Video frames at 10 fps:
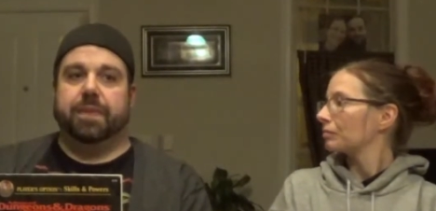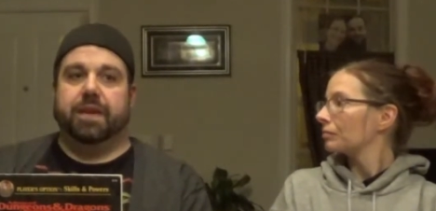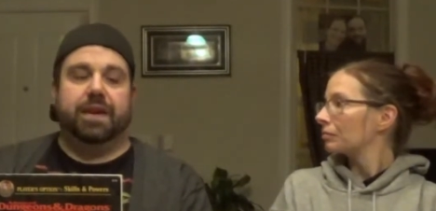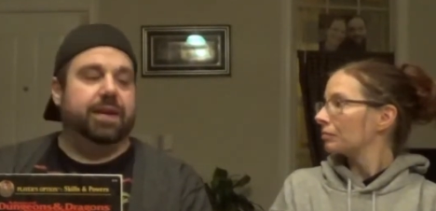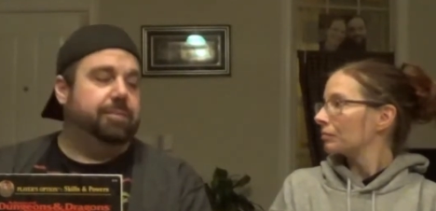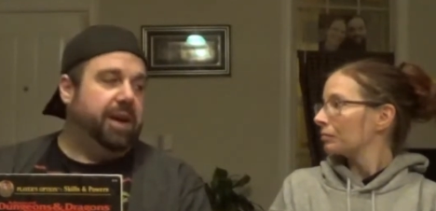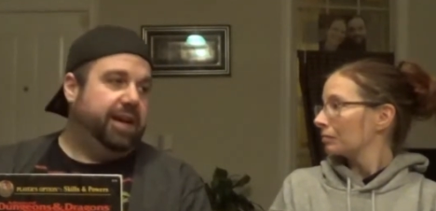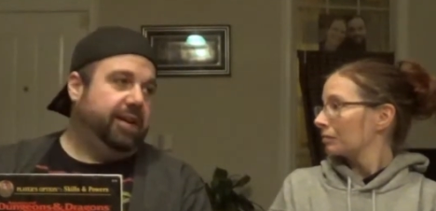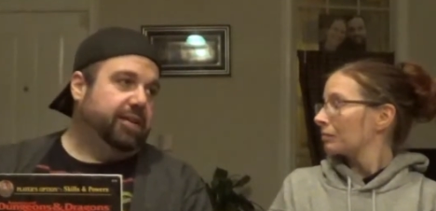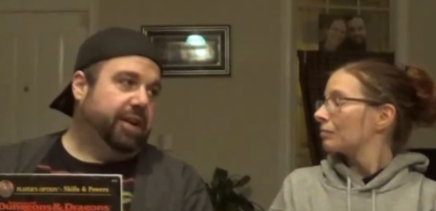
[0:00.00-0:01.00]
Speaker 1: in
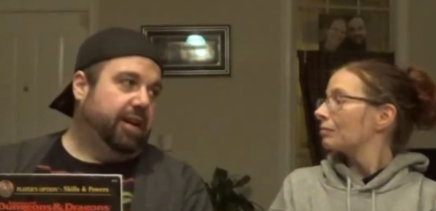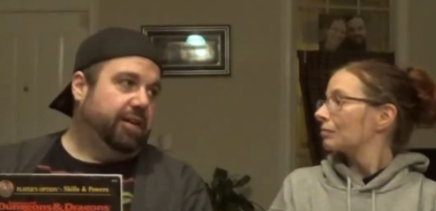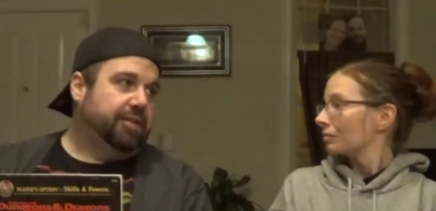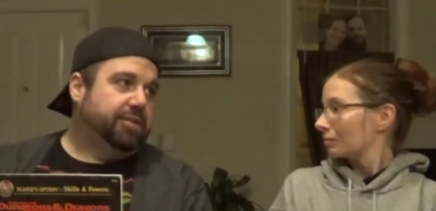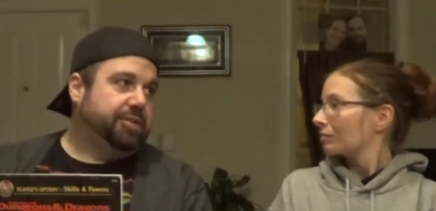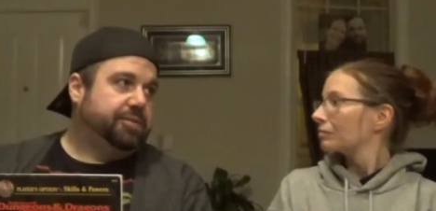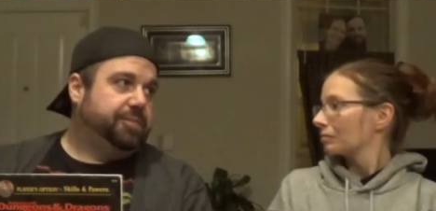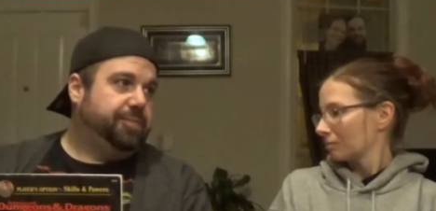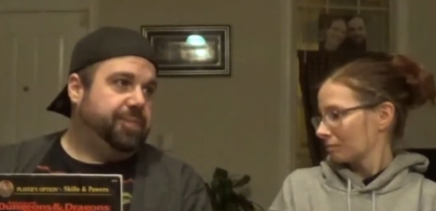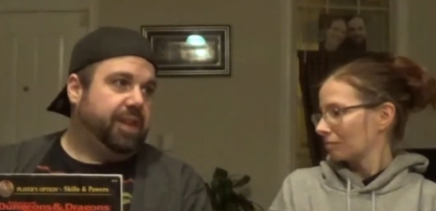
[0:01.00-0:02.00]
making your characters.
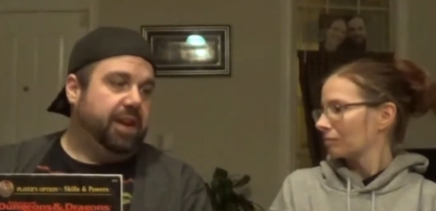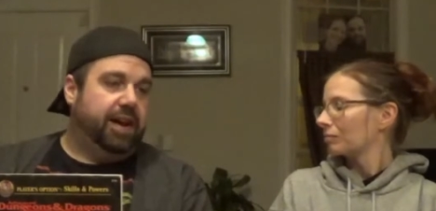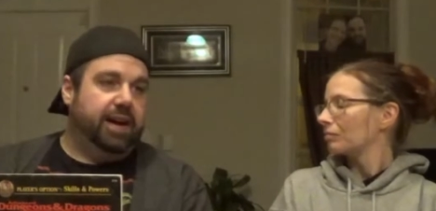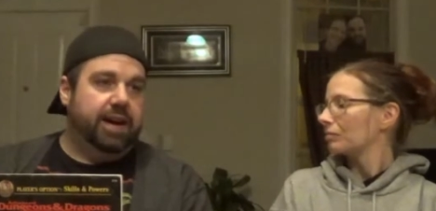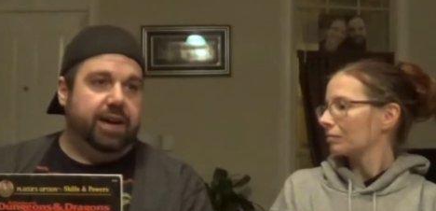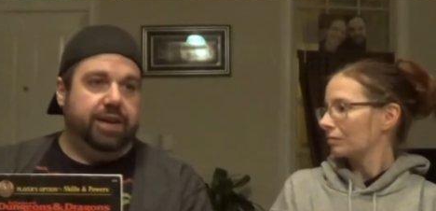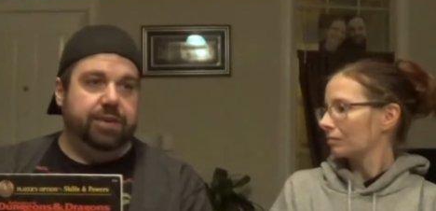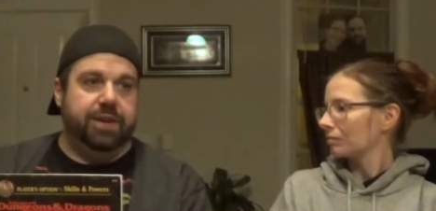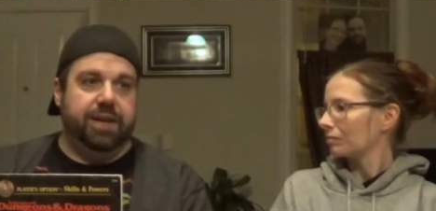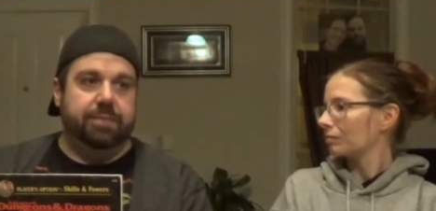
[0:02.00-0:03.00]
Uh,
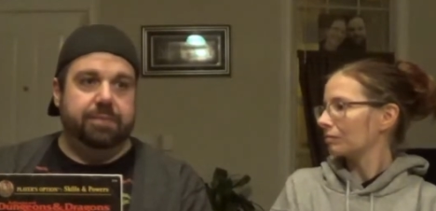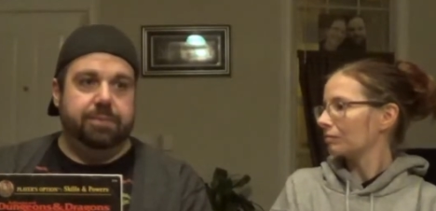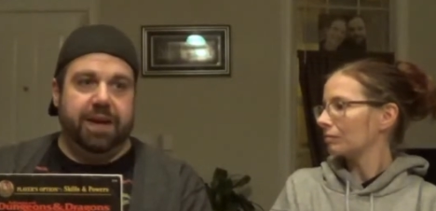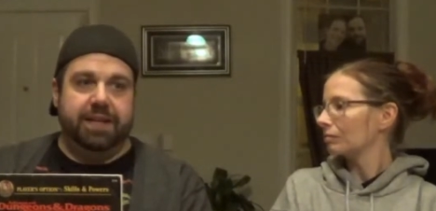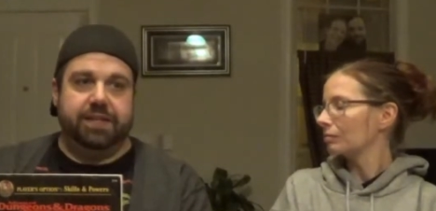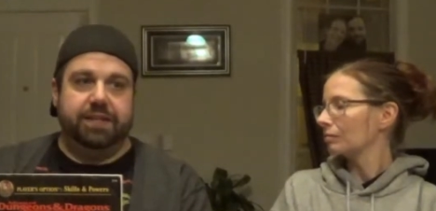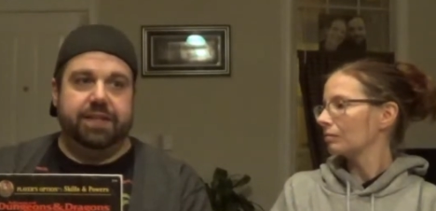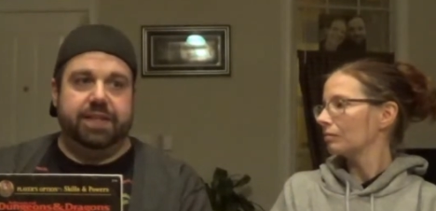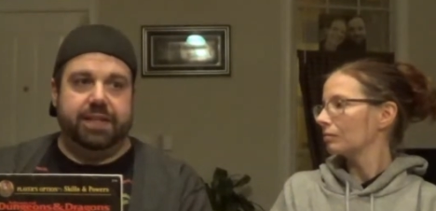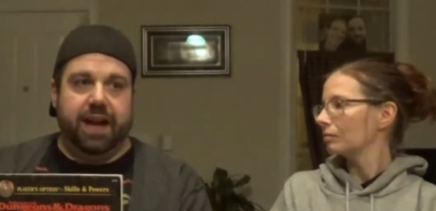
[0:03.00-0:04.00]
you can basically
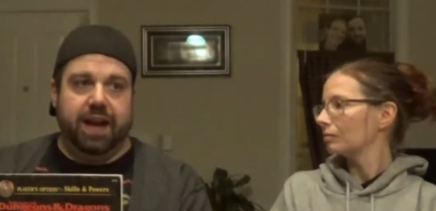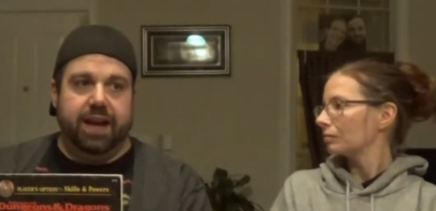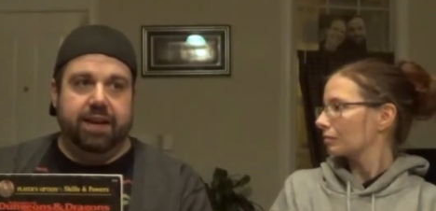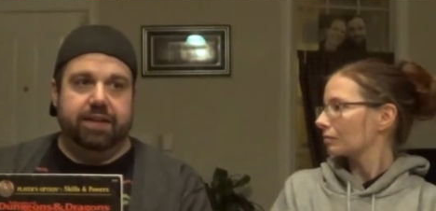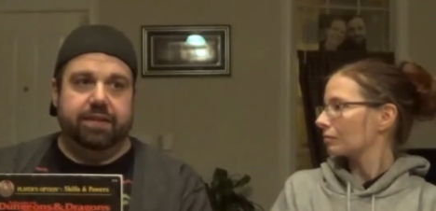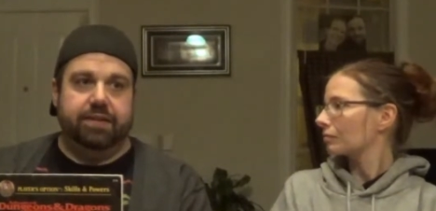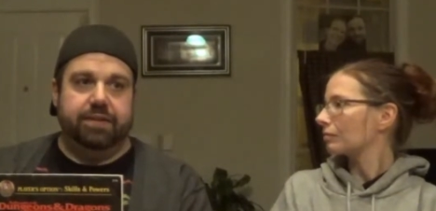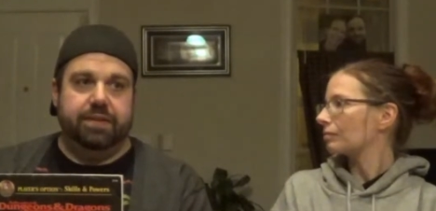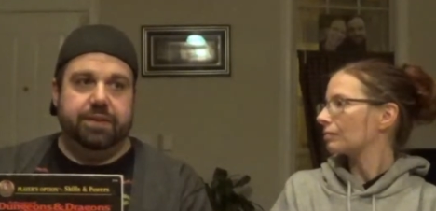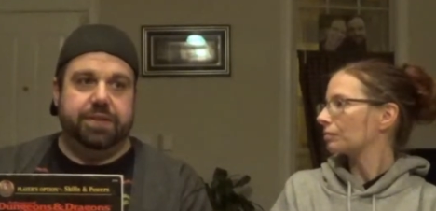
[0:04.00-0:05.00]
design
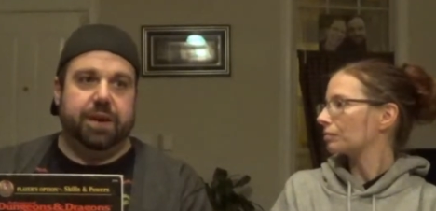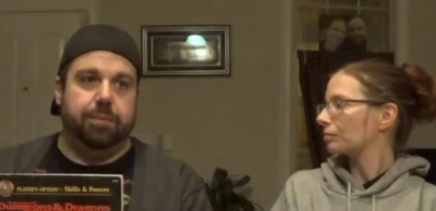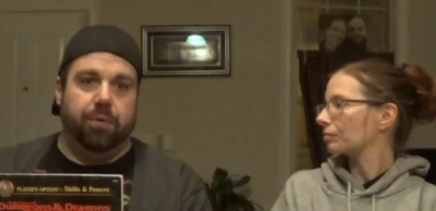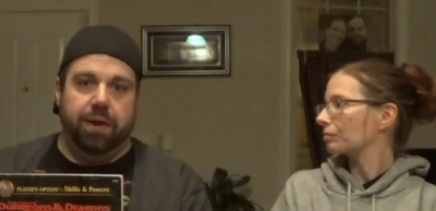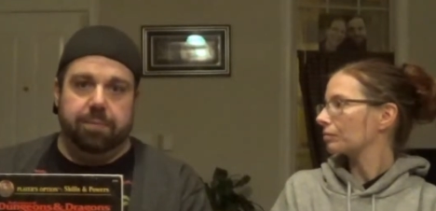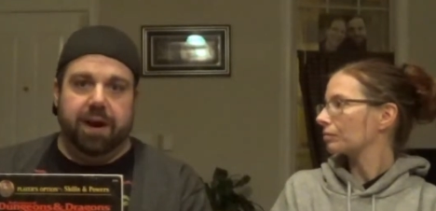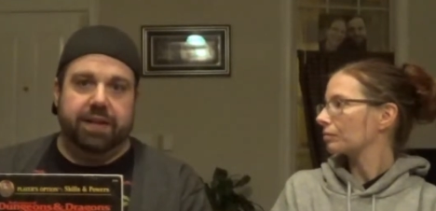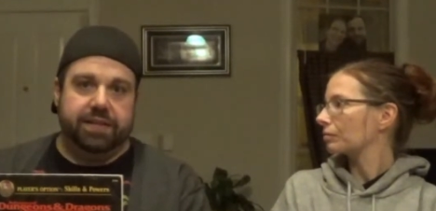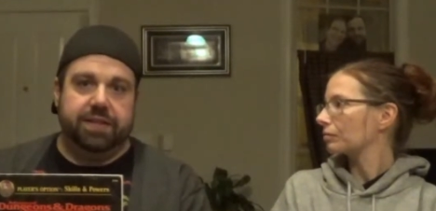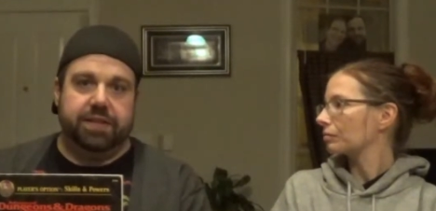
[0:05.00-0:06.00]
using a point
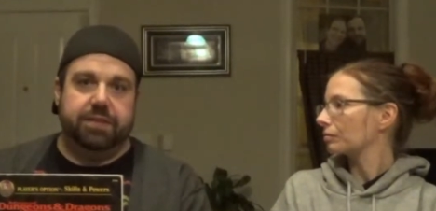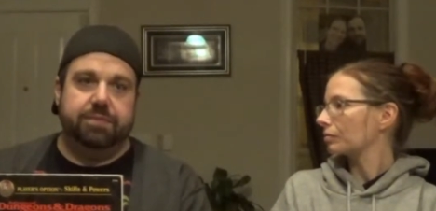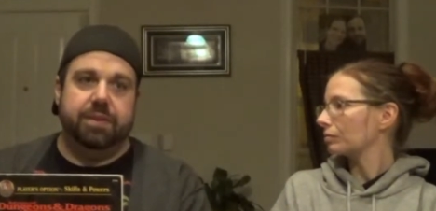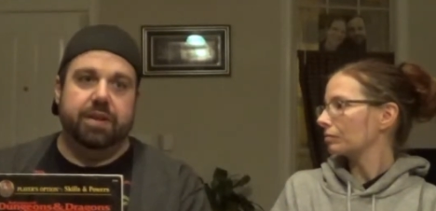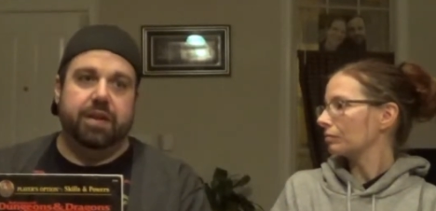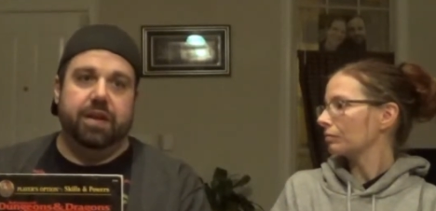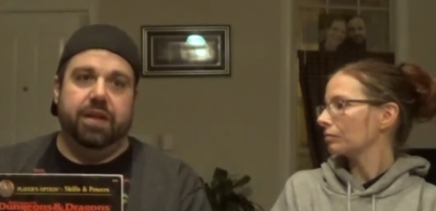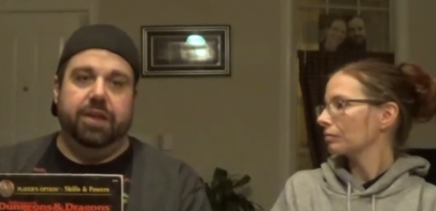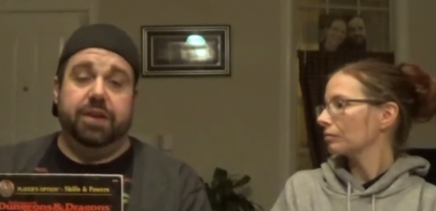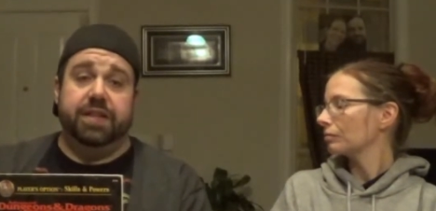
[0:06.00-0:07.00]
buy system.
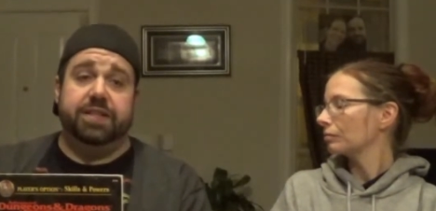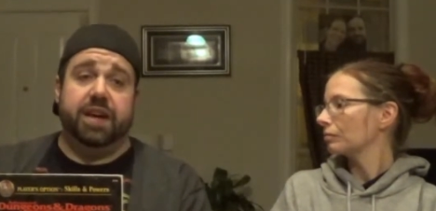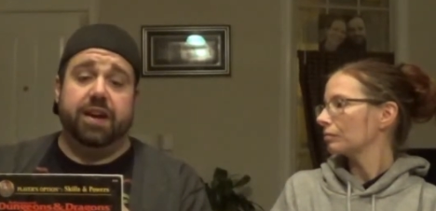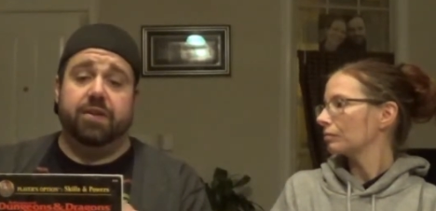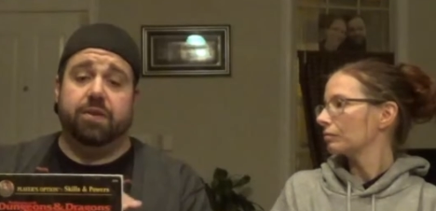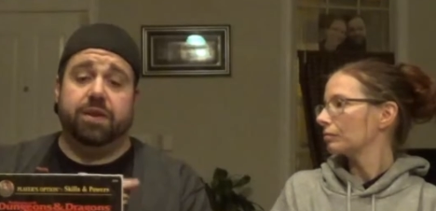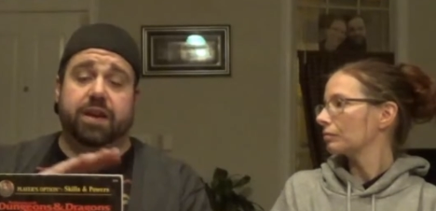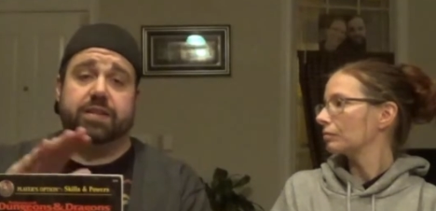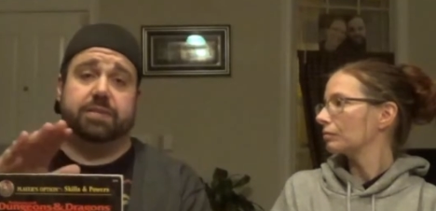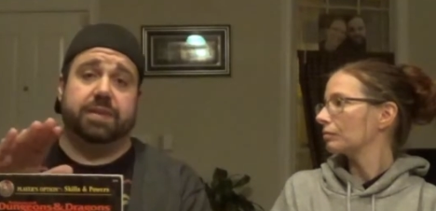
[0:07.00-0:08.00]
You can design your own
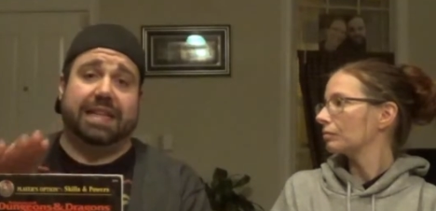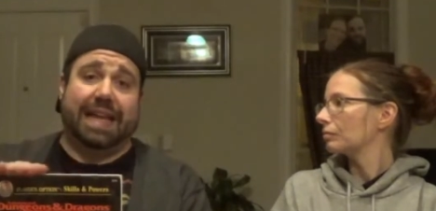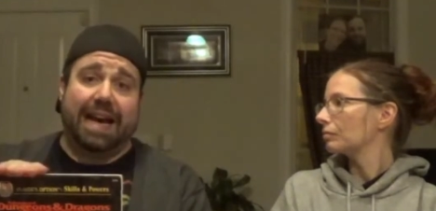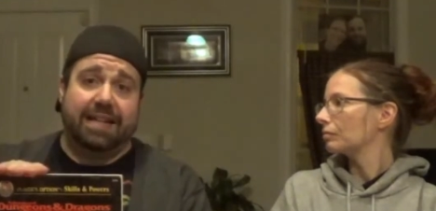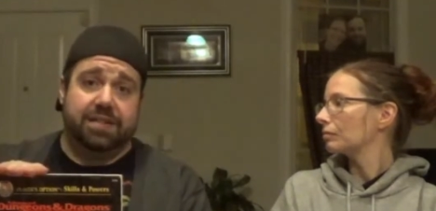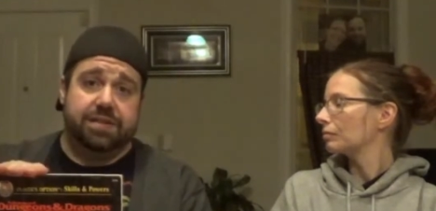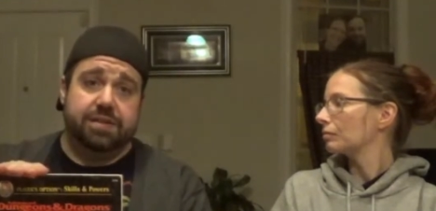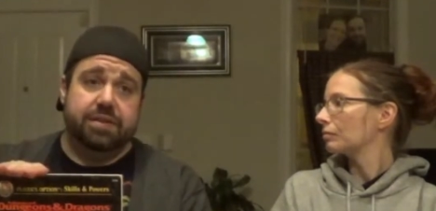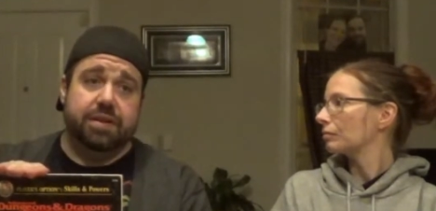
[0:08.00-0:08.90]
custom class.